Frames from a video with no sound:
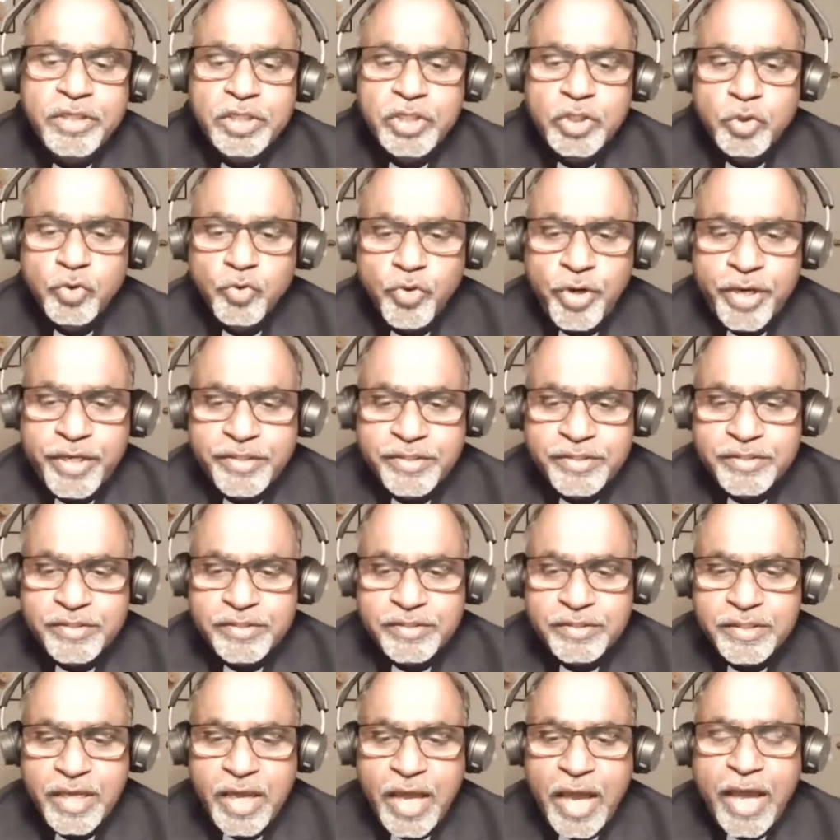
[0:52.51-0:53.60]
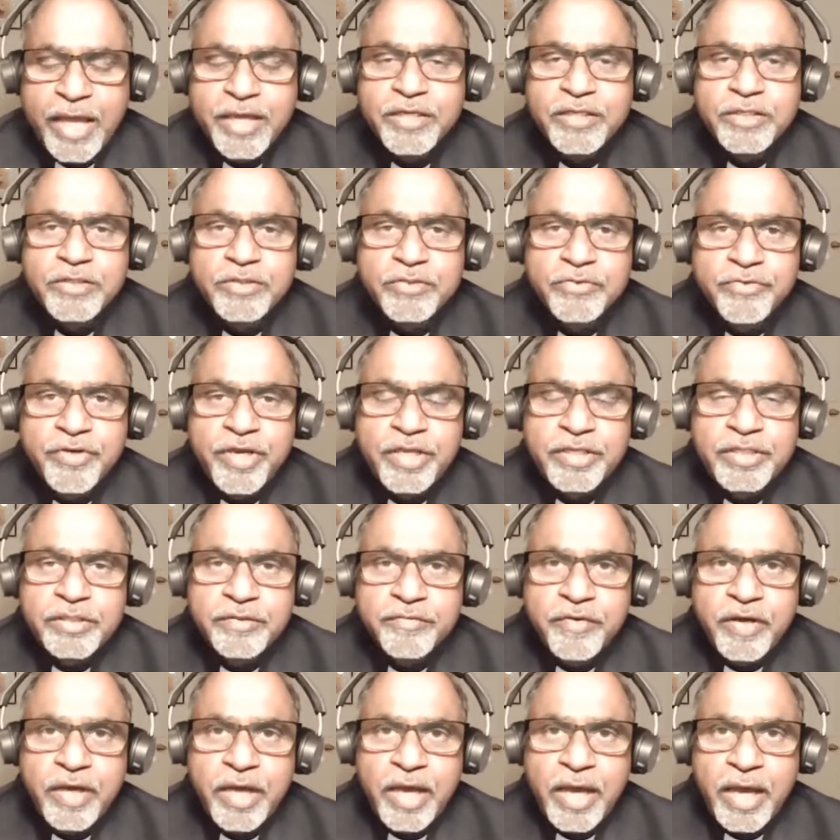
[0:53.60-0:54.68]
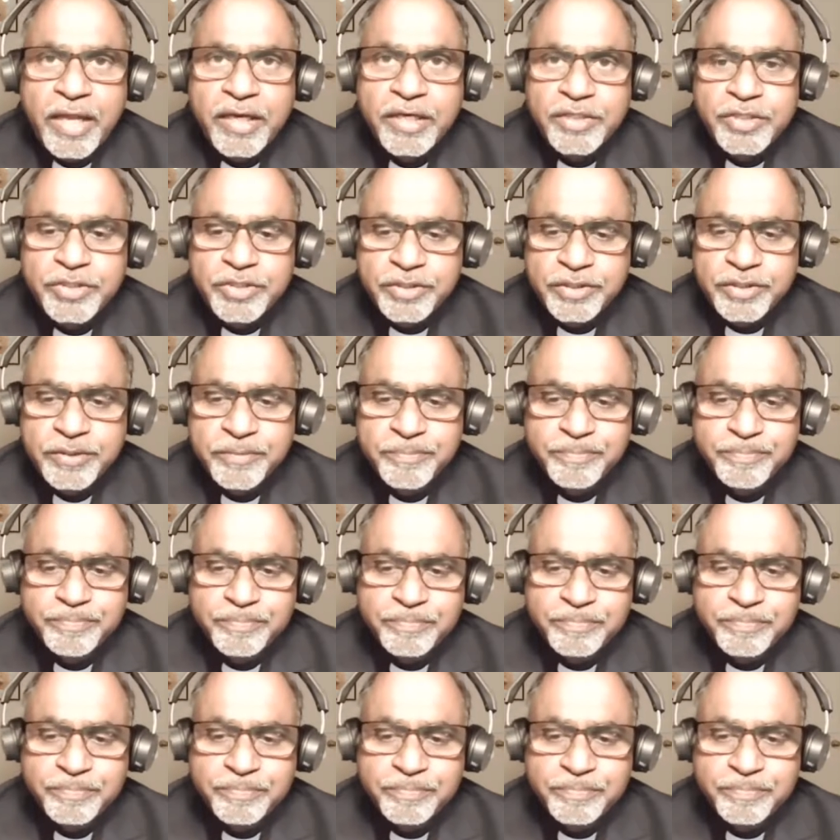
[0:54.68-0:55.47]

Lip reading: grace, and creative energy.